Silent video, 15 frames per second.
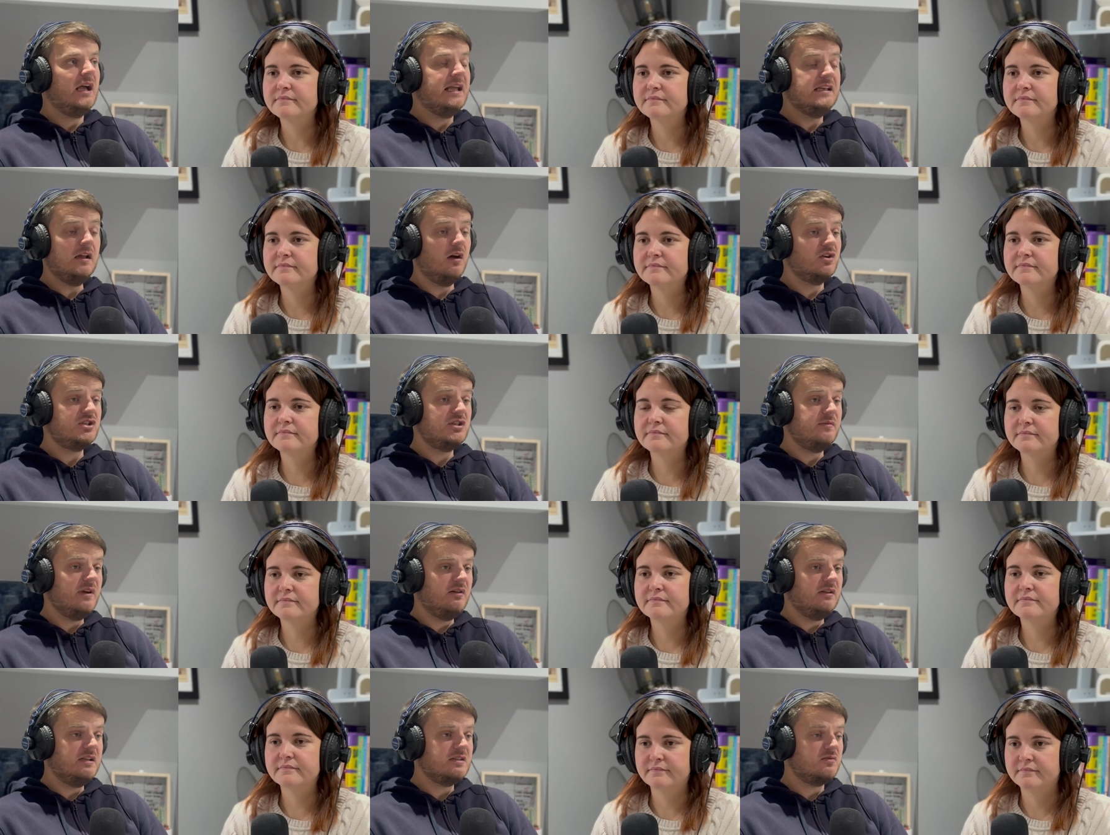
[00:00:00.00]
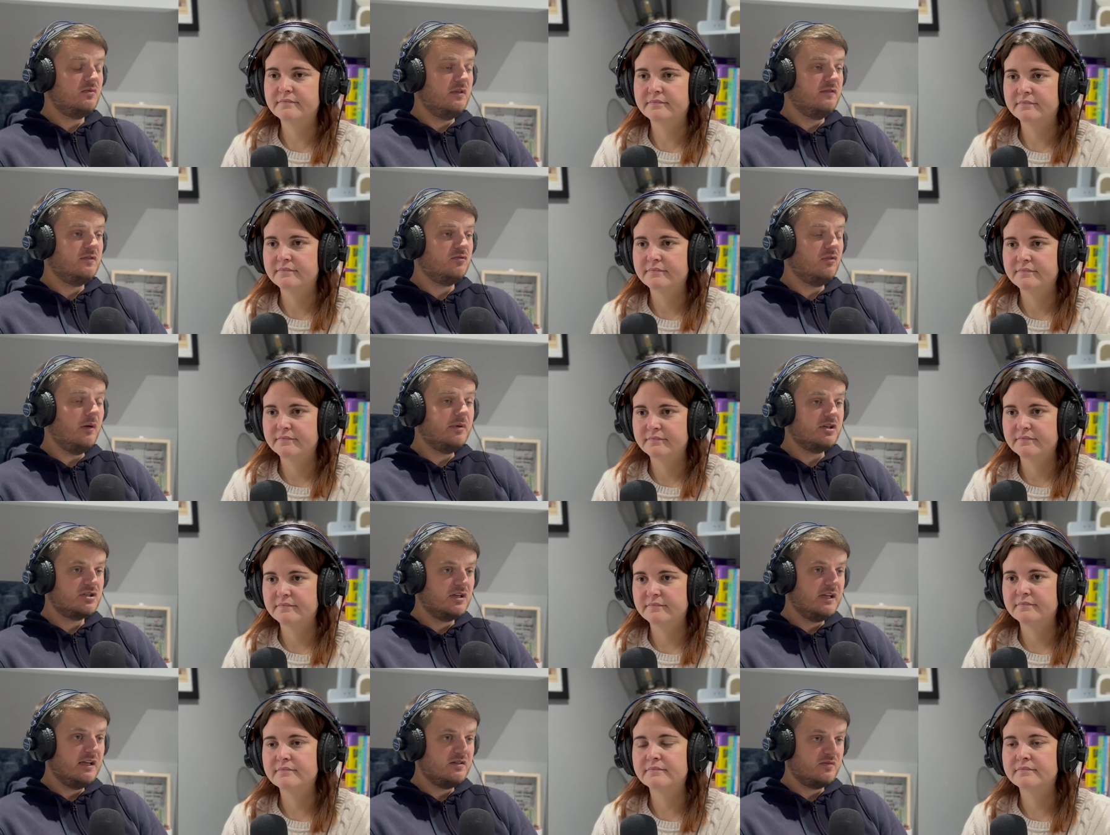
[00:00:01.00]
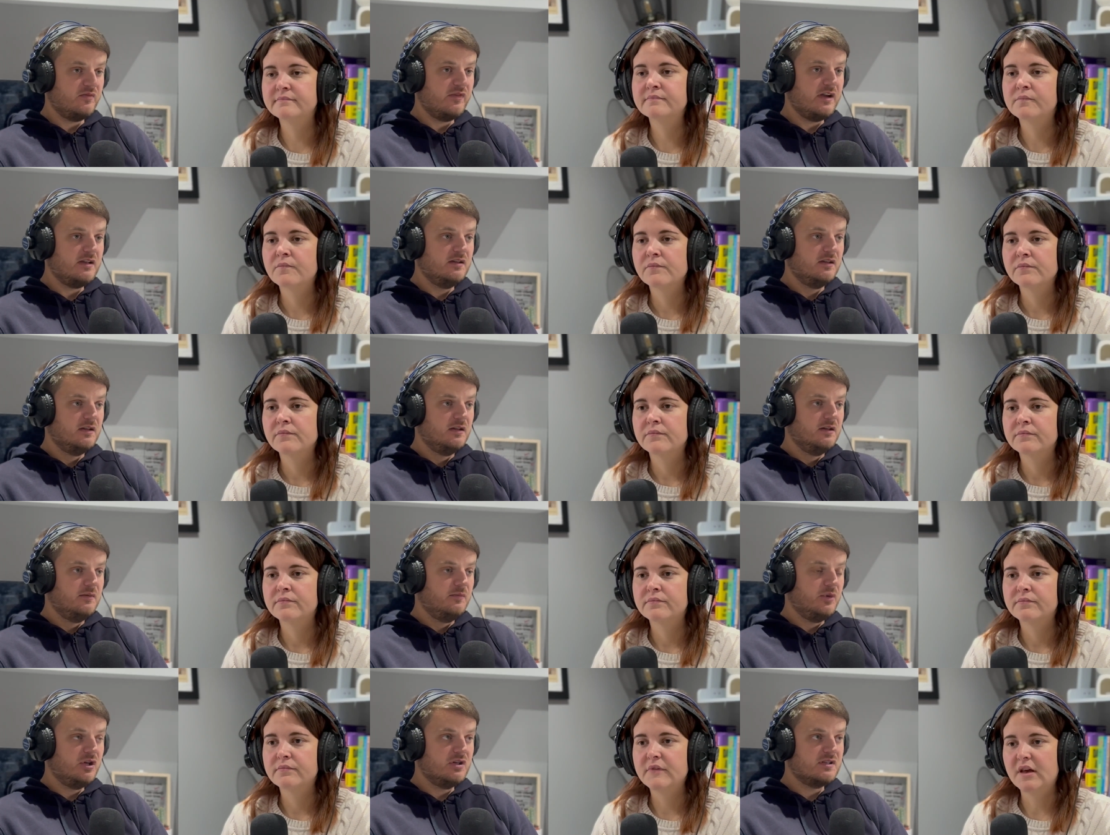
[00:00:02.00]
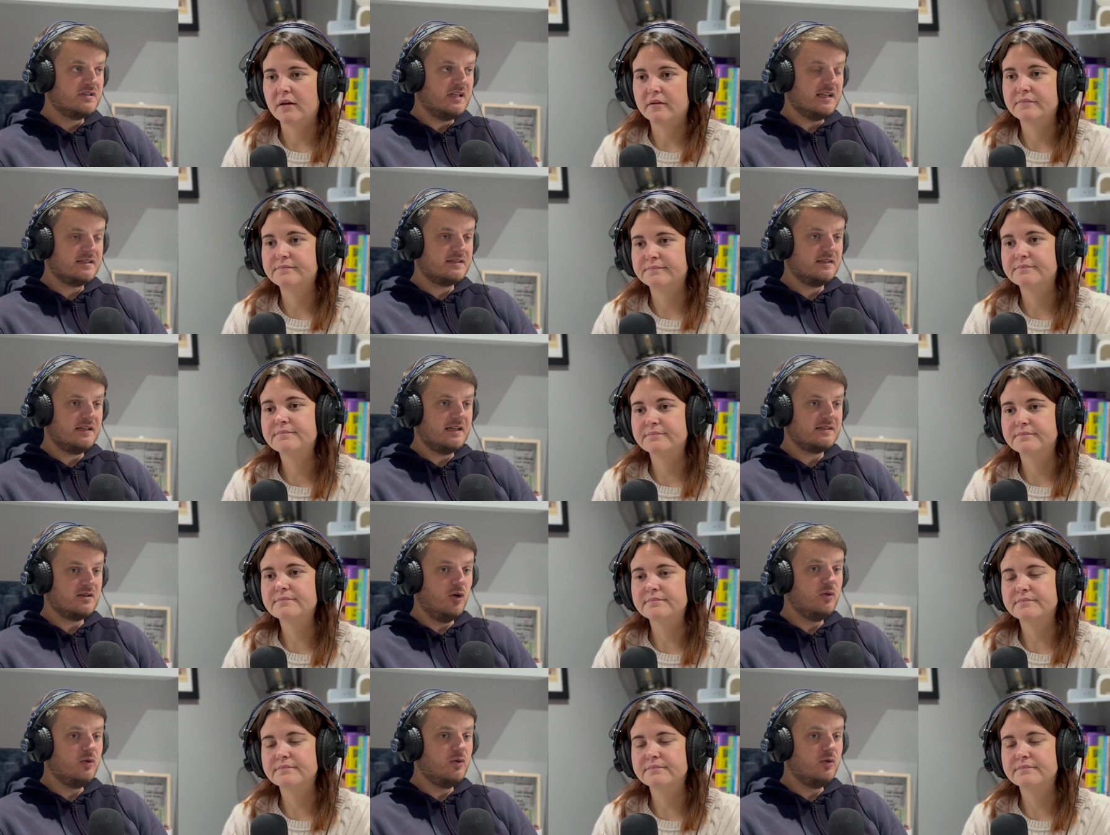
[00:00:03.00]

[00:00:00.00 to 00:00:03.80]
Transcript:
Speaker 1: a large email list with a rubbish engagement rate because yeah. that's that's